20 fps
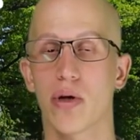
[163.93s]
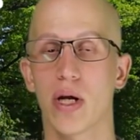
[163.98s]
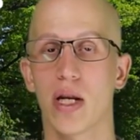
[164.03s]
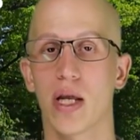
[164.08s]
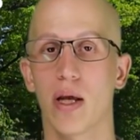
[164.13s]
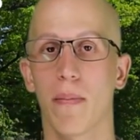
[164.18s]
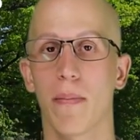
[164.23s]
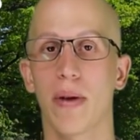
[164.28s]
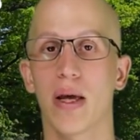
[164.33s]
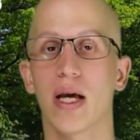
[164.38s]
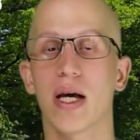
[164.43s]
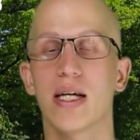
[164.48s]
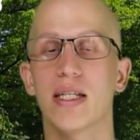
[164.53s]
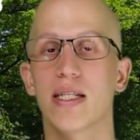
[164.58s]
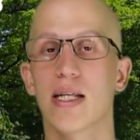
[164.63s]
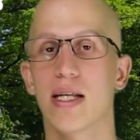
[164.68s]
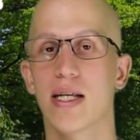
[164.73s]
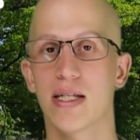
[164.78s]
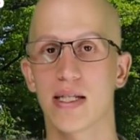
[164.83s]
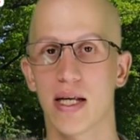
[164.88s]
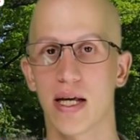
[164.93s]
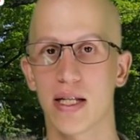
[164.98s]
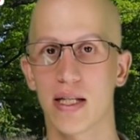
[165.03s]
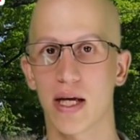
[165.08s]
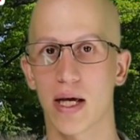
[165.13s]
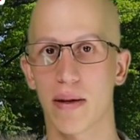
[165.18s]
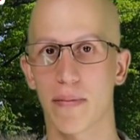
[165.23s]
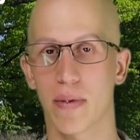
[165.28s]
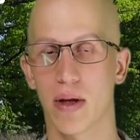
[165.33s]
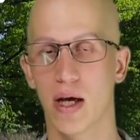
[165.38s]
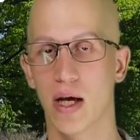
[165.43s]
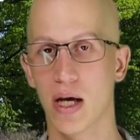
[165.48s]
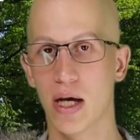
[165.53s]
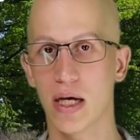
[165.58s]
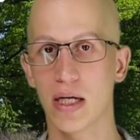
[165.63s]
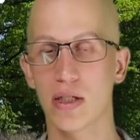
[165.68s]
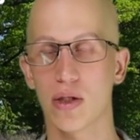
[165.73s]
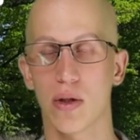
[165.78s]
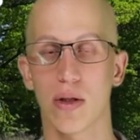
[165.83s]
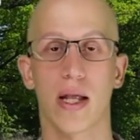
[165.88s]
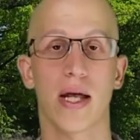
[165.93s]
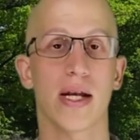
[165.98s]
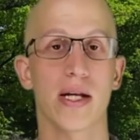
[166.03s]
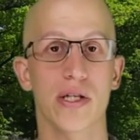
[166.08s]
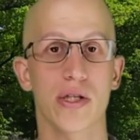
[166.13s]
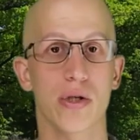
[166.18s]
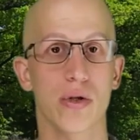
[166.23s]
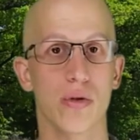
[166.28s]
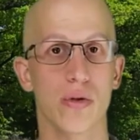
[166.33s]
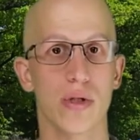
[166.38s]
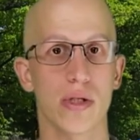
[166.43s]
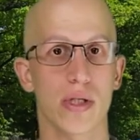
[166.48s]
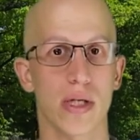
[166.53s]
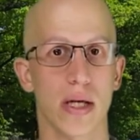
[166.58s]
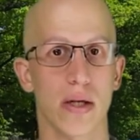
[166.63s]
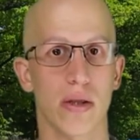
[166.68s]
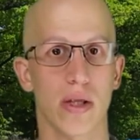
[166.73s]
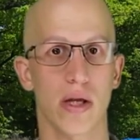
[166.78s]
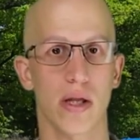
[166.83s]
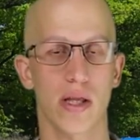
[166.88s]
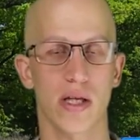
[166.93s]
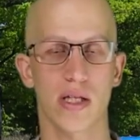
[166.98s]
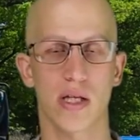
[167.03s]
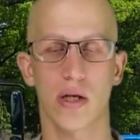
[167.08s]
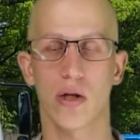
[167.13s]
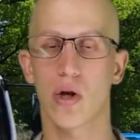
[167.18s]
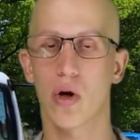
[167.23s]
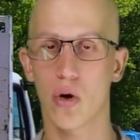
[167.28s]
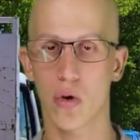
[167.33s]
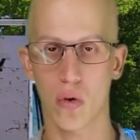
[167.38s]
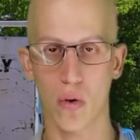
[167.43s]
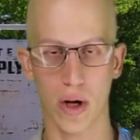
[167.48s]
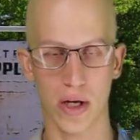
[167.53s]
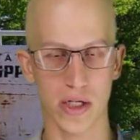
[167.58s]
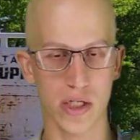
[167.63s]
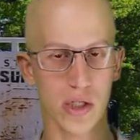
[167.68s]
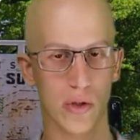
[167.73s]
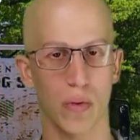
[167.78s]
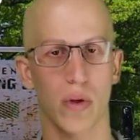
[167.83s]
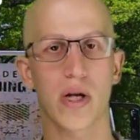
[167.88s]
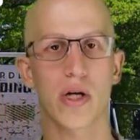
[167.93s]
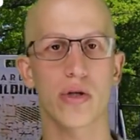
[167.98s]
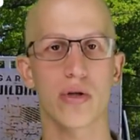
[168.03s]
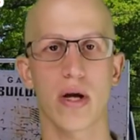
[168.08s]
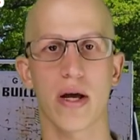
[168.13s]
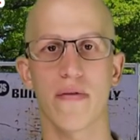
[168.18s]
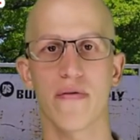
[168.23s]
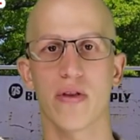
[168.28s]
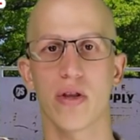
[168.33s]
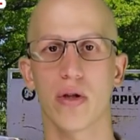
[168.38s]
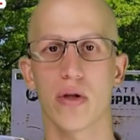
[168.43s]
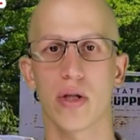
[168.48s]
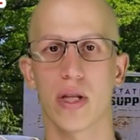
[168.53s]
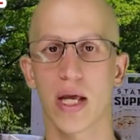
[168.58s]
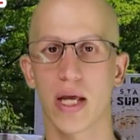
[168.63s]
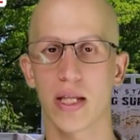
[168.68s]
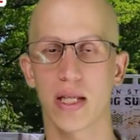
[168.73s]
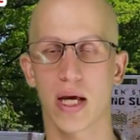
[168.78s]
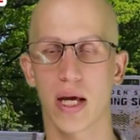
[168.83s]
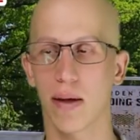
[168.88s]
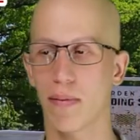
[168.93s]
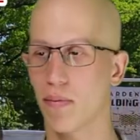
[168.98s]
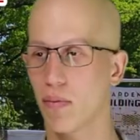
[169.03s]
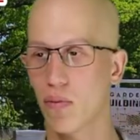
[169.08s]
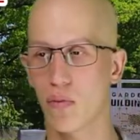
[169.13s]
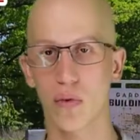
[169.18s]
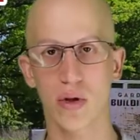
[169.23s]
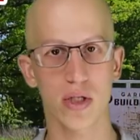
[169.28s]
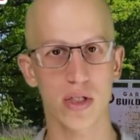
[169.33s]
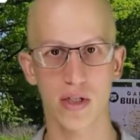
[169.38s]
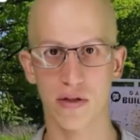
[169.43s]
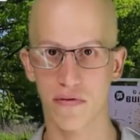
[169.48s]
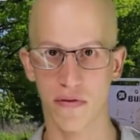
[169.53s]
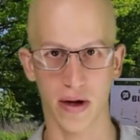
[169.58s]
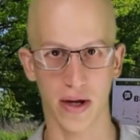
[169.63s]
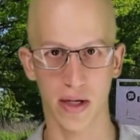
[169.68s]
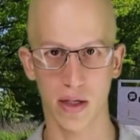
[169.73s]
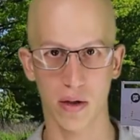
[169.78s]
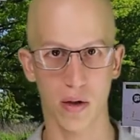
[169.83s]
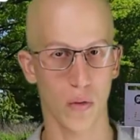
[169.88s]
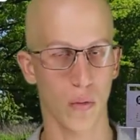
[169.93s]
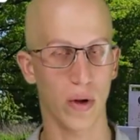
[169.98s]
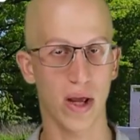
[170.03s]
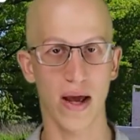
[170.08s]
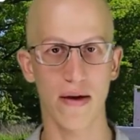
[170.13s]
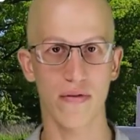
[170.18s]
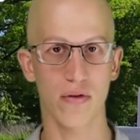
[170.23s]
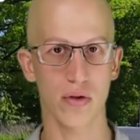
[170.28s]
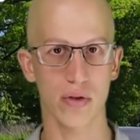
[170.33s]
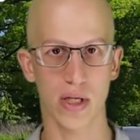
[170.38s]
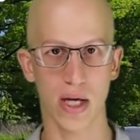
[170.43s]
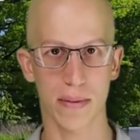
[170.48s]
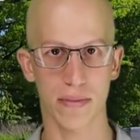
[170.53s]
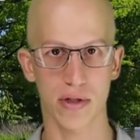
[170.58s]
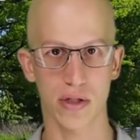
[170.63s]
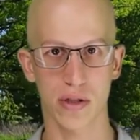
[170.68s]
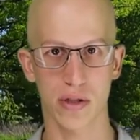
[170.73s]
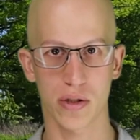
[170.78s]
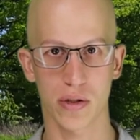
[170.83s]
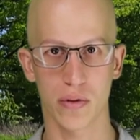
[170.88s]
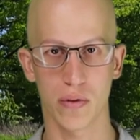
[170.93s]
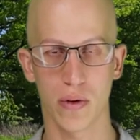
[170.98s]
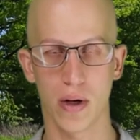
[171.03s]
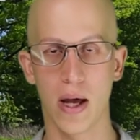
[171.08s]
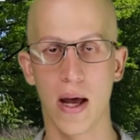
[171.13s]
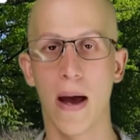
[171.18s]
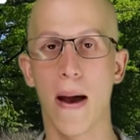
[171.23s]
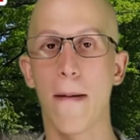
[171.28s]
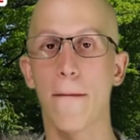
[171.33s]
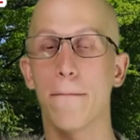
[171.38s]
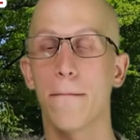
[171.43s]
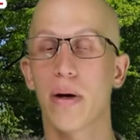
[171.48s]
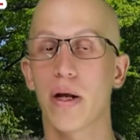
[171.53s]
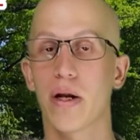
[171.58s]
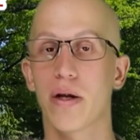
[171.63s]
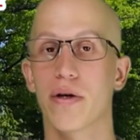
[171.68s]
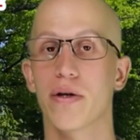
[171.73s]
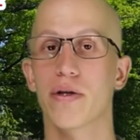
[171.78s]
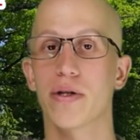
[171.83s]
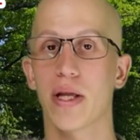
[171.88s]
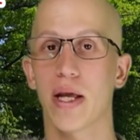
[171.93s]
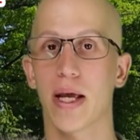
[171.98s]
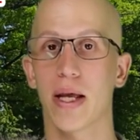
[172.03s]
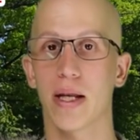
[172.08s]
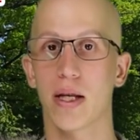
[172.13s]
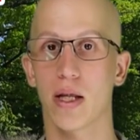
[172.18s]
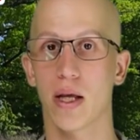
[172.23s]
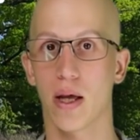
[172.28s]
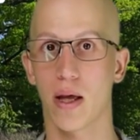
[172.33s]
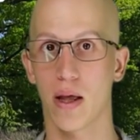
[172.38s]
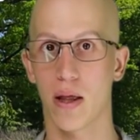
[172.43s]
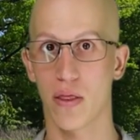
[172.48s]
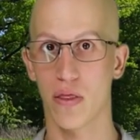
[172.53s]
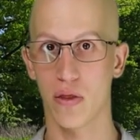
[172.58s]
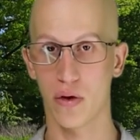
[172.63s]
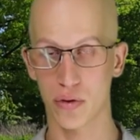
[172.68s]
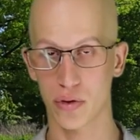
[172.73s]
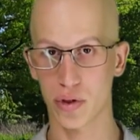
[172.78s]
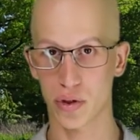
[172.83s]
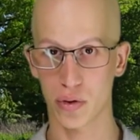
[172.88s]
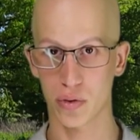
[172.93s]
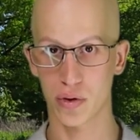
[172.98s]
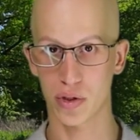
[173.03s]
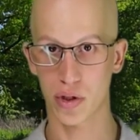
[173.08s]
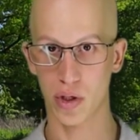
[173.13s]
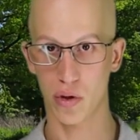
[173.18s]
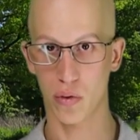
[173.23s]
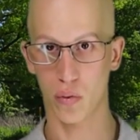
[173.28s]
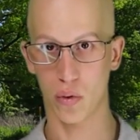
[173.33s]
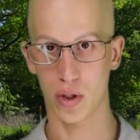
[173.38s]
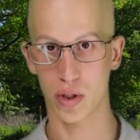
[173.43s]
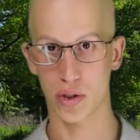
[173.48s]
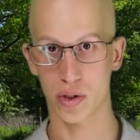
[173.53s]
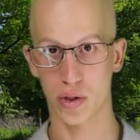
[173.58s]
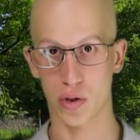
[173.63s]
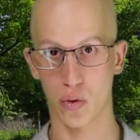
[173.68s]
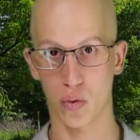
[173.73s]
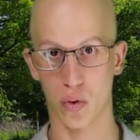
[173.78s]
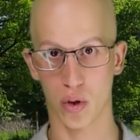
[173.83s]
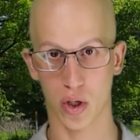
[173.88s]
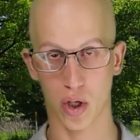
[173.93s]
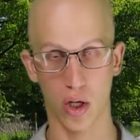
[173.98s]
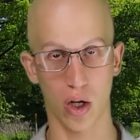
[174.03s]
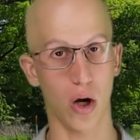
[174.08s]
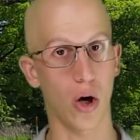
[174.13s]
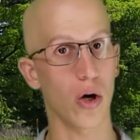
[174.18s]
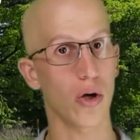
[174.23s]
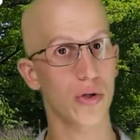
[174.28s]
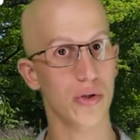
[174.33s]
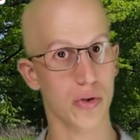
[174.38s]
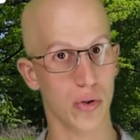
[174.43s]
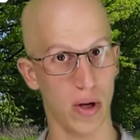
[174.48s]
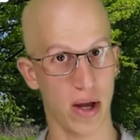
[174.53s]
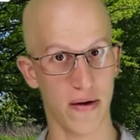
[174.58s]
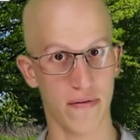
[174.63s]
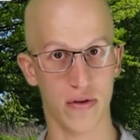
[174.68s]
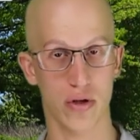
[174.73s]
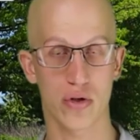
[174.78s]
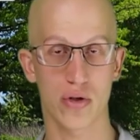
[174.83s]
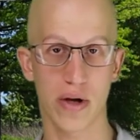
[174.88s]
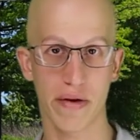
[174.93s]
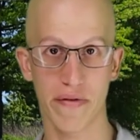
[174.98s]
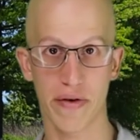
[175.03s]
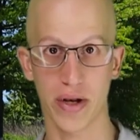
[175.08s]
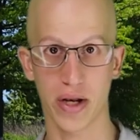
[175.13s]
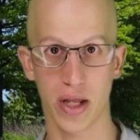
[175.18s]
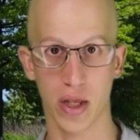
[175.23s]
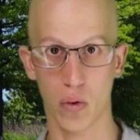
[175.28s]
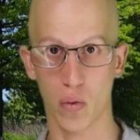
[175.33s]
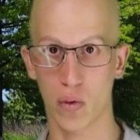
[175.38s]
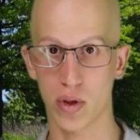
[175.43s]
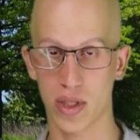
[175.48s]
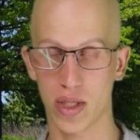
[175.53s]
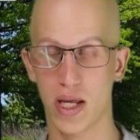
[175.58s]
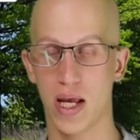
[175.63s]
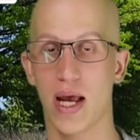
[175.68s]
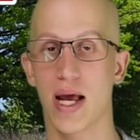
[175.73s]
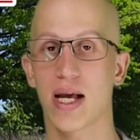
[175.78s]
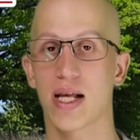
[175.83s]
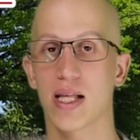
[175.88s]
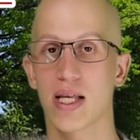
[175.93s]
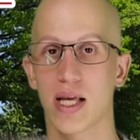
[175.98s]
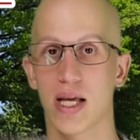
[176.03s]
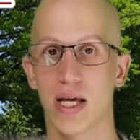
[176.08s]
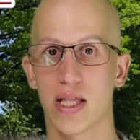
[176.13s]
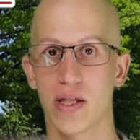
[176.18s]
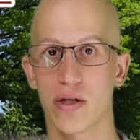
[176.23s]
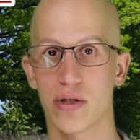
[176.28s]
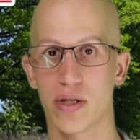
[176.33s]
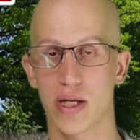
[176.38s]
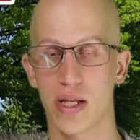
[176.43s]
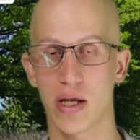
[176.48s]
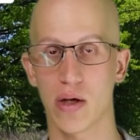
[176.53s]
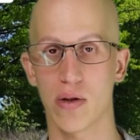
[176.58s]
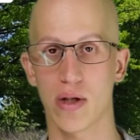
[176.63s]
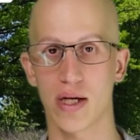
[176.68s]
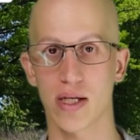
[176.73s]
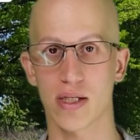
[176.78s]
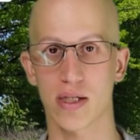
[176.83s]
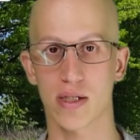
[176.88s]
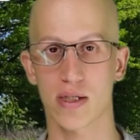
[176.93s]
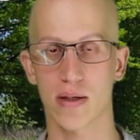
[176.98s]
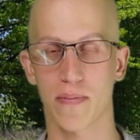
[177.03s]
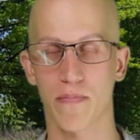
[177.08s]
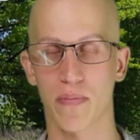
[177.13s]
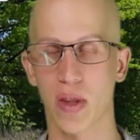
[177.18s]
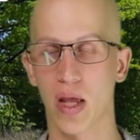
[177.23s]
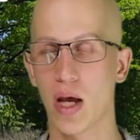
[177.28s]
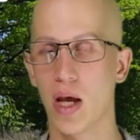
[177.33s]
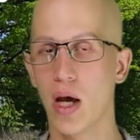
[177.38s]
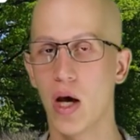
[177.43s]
training, because it is nighttime. So a lot of students out there, they say, no, I just want to drive in the daytime, which is fine. We have those options too. But understand, those students are the ones who are going to also have to drive at night when they actually get their CDL license.